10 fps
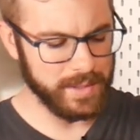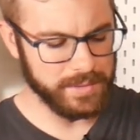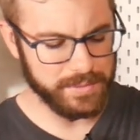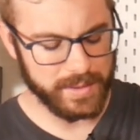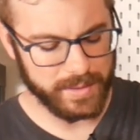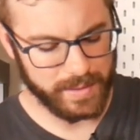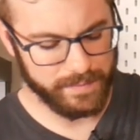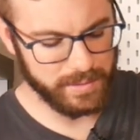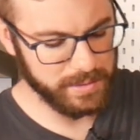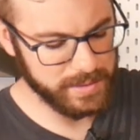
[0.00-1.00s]
Another thing that
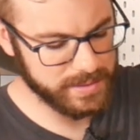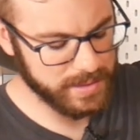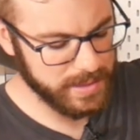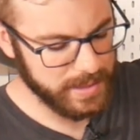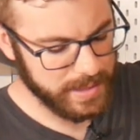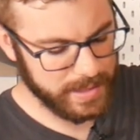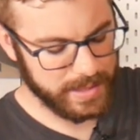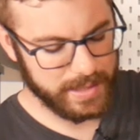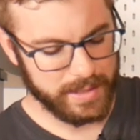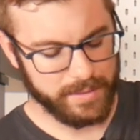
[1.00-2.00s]
I've noticed
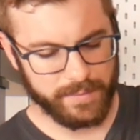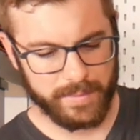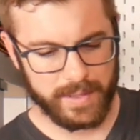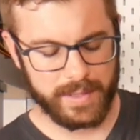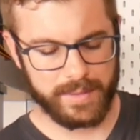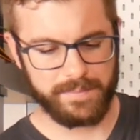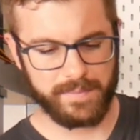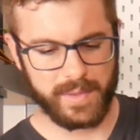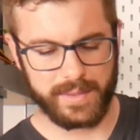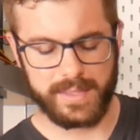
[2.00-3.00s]
uh, from a,
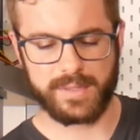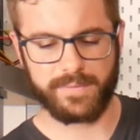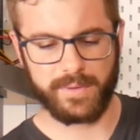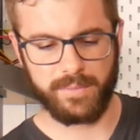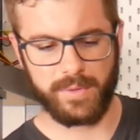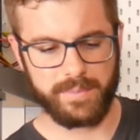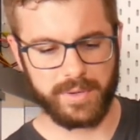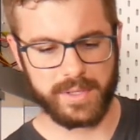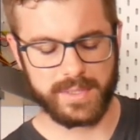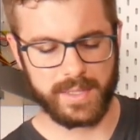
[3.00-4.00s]
uh, at least from one
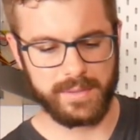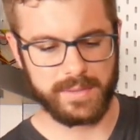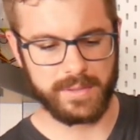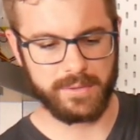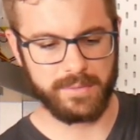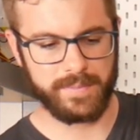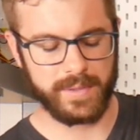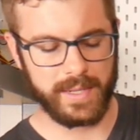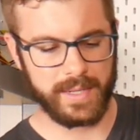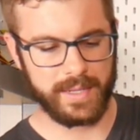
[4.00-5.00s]
person on YouTube,
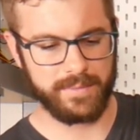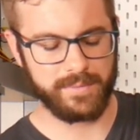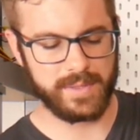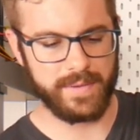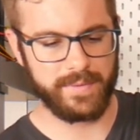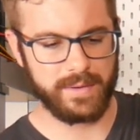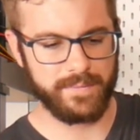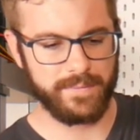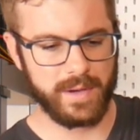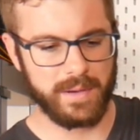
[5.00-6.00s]
uh,
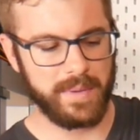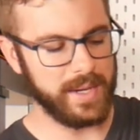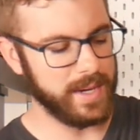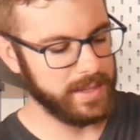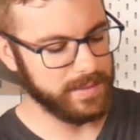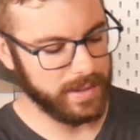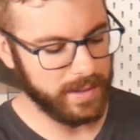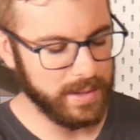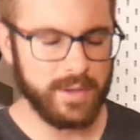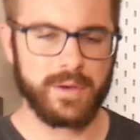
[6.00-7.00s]
Devin from Make
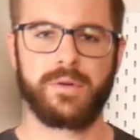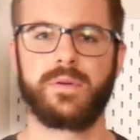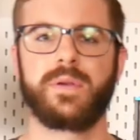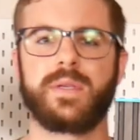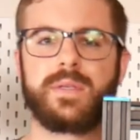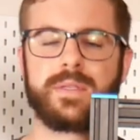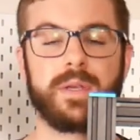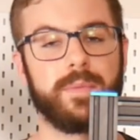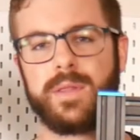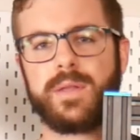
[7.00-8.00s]
Anything, who is
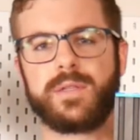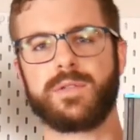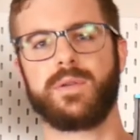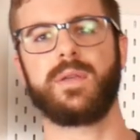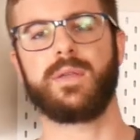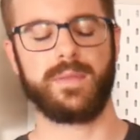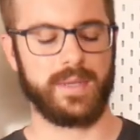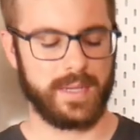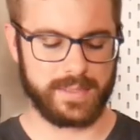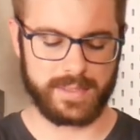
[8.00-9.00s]
someone in the industry
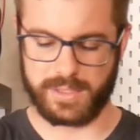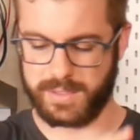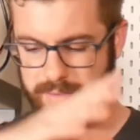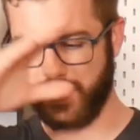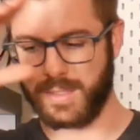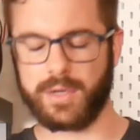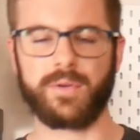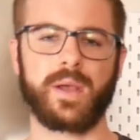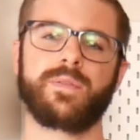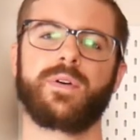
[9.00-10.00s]
that just is a
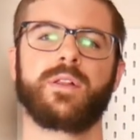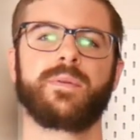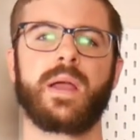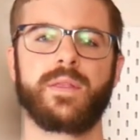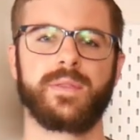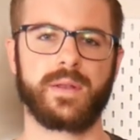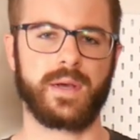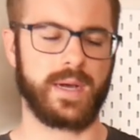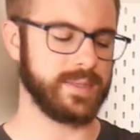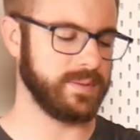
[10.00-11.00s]
creative all around, an
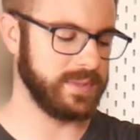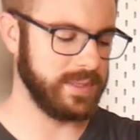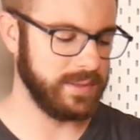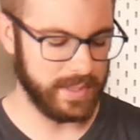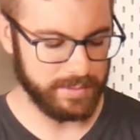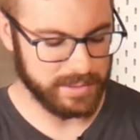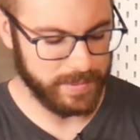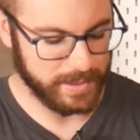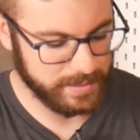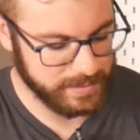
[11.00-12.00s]
awesome dude that I
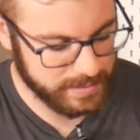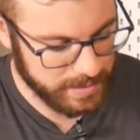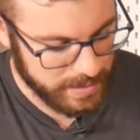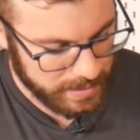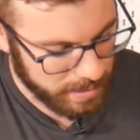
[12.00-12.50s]
respect his